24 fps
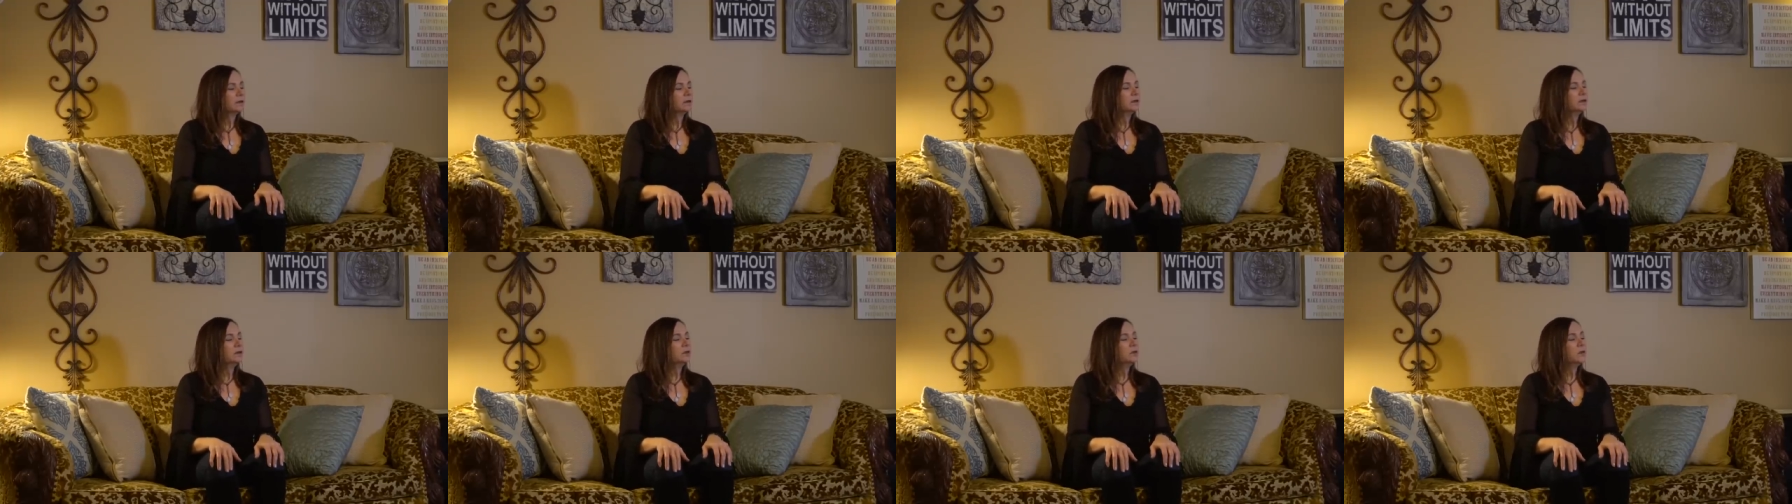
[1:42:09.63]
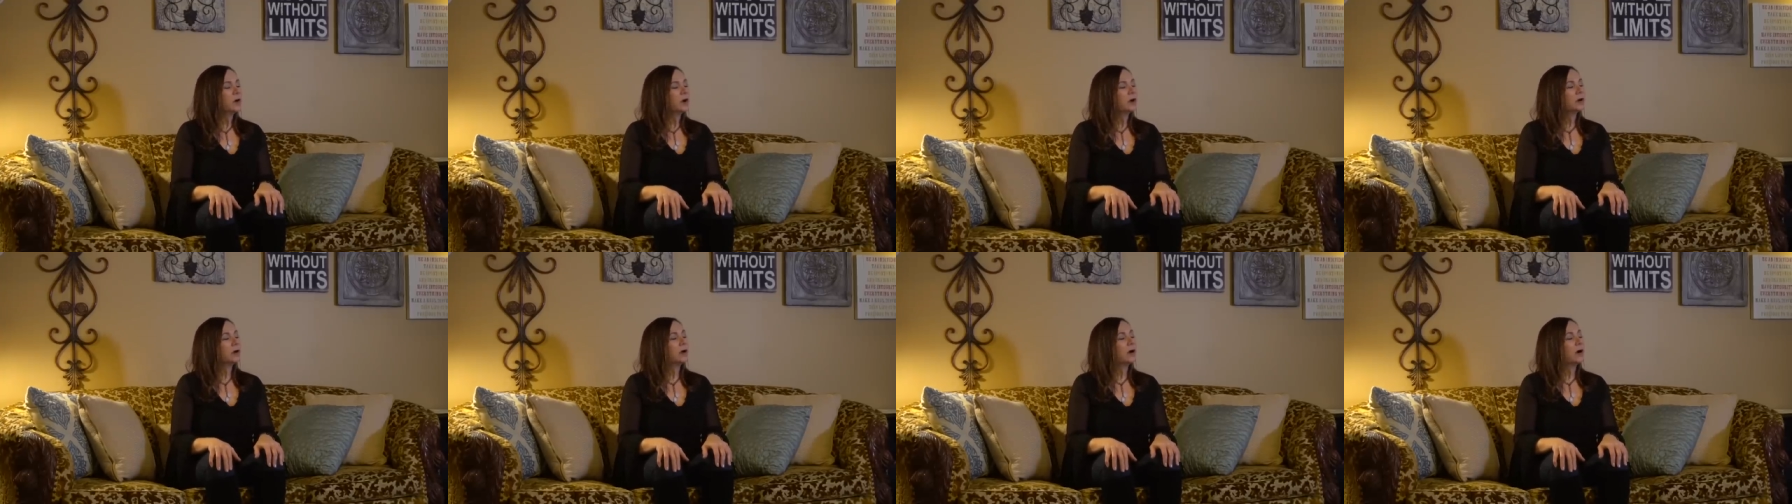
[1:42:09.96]
you
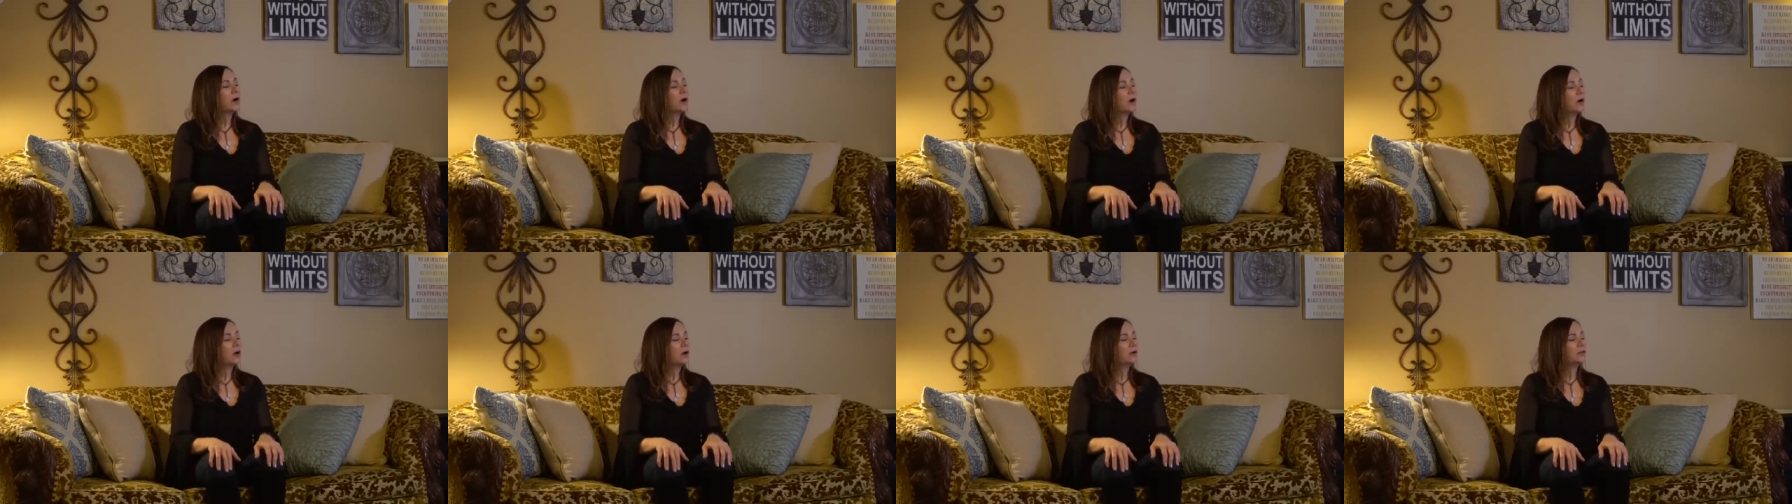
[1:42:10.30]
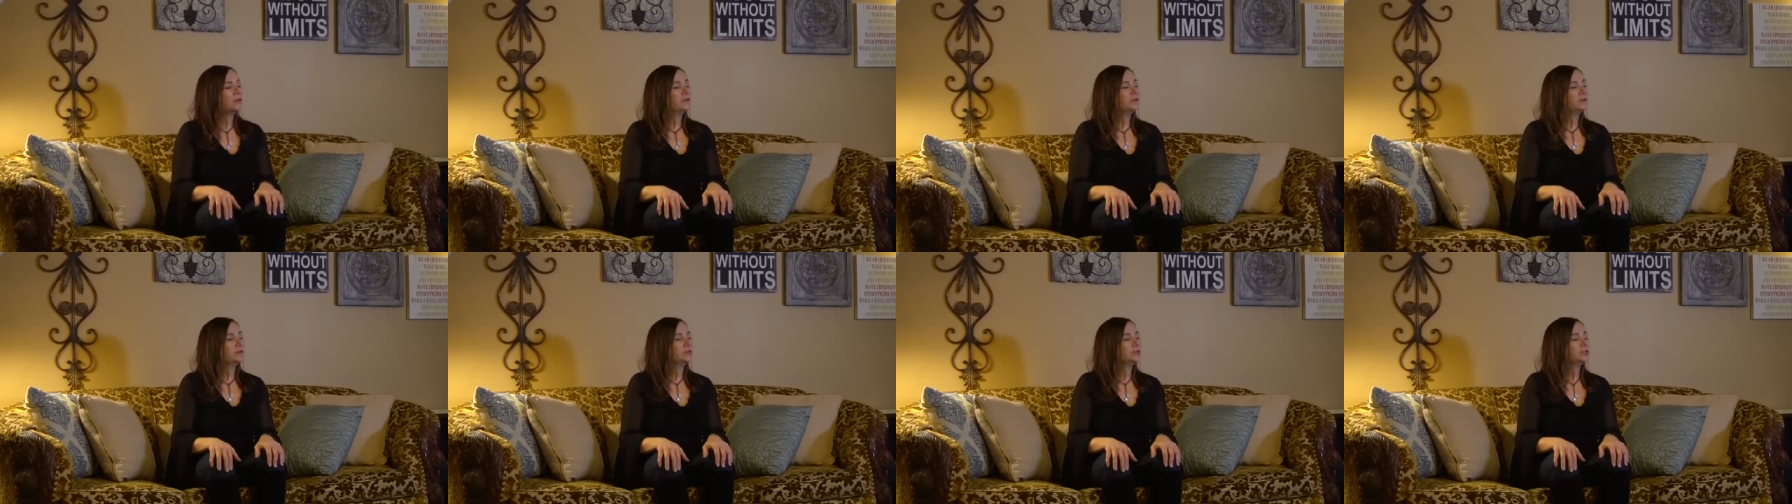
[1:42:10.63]
are
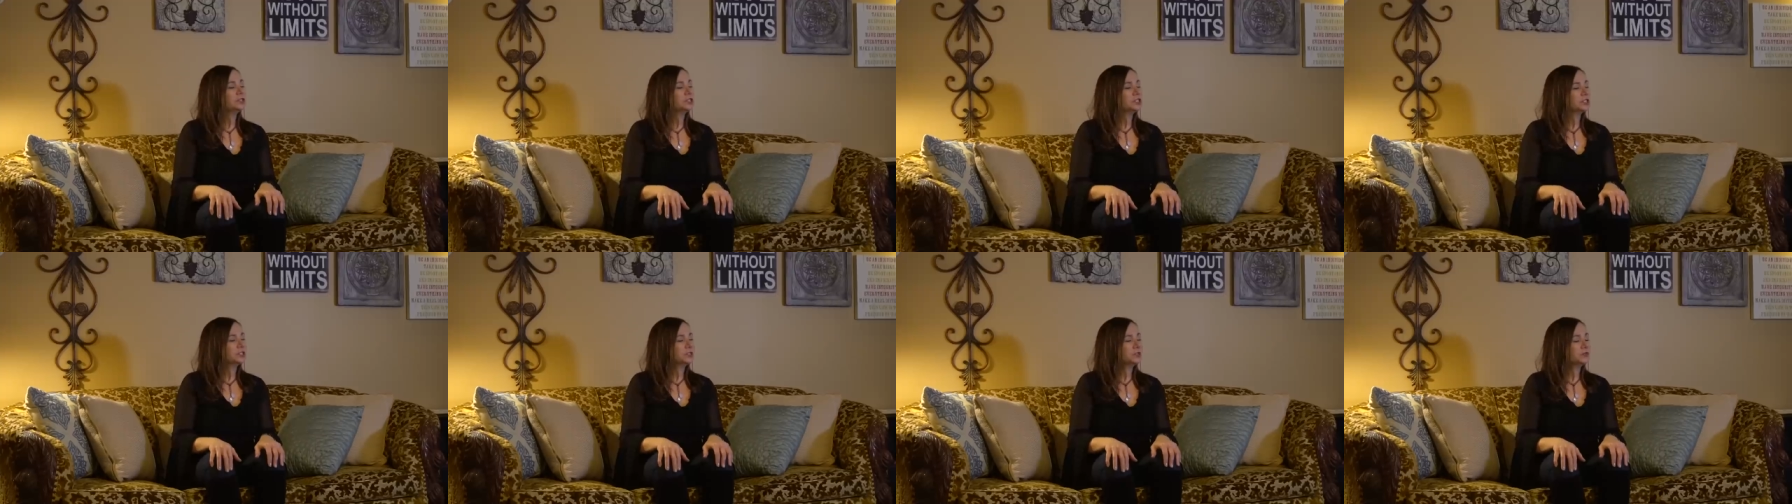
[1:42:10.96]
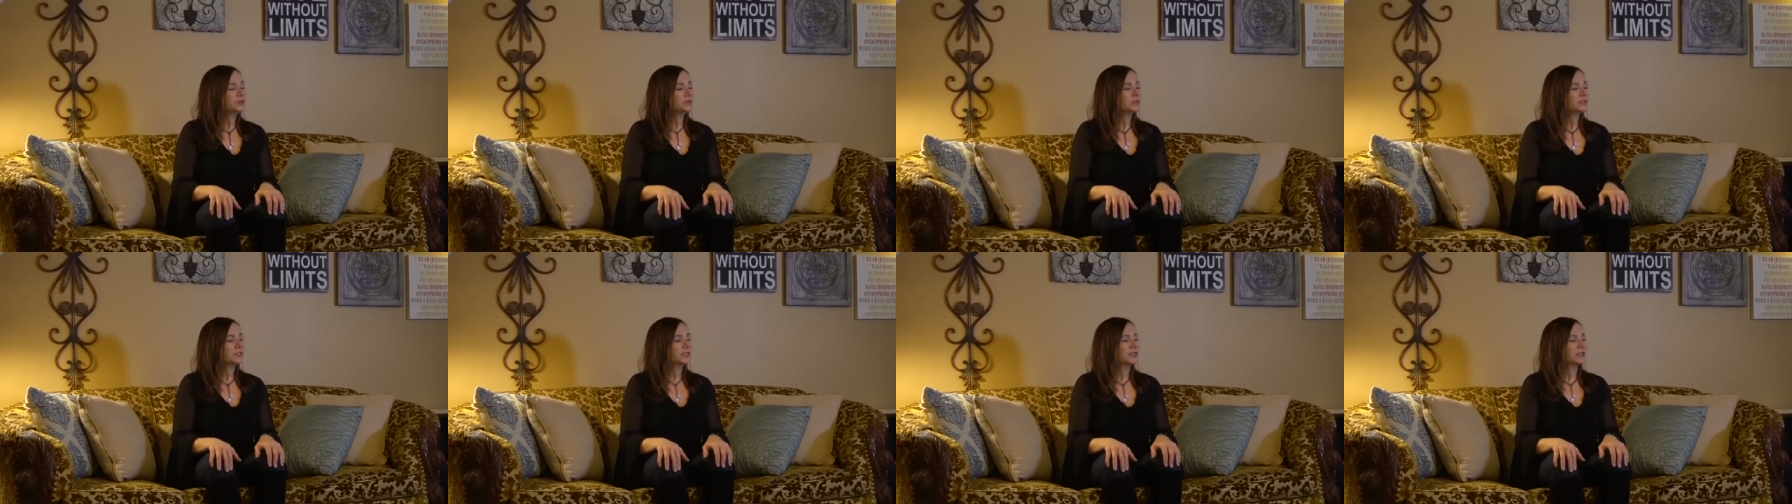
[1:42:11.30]
often
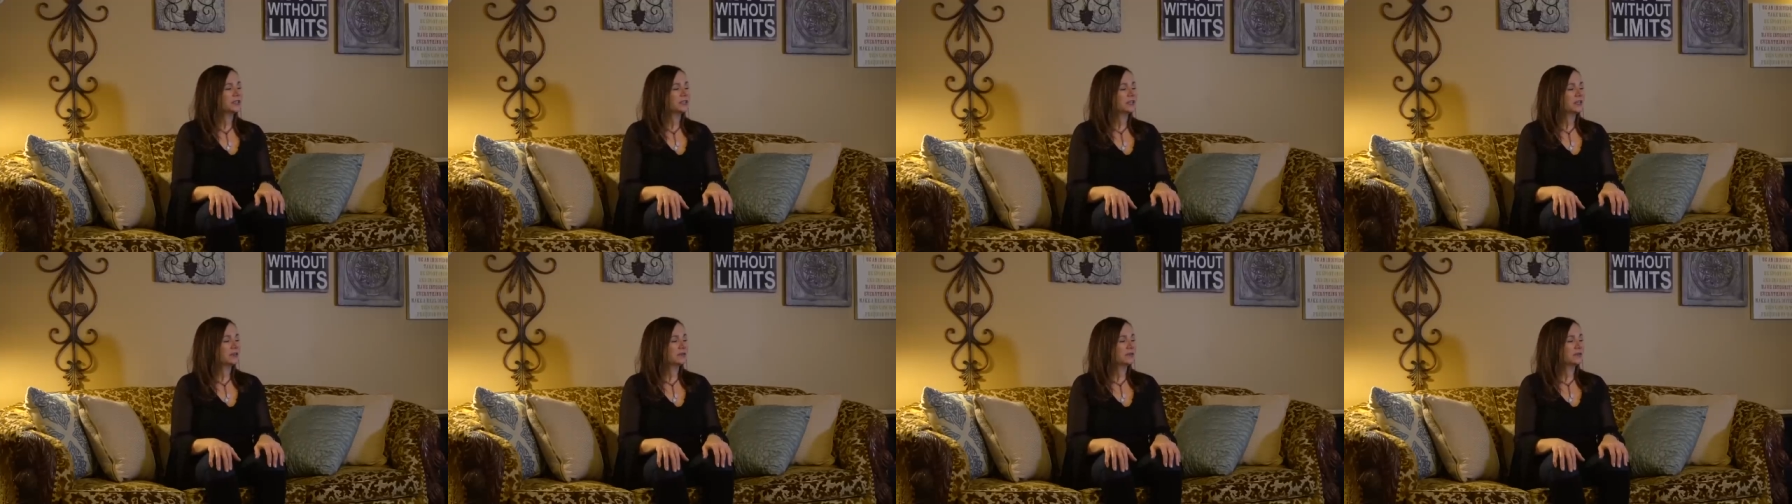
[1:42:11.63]
choosing